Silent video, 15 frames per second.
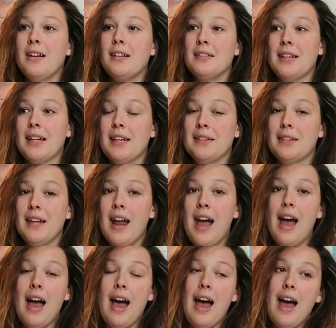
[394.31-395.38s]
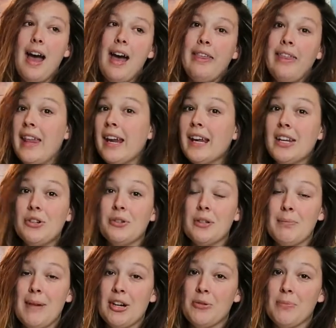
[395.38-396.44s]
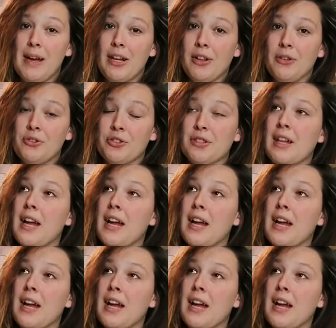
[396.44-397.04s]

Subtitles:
because like I said, then I can do it to match my enclosures.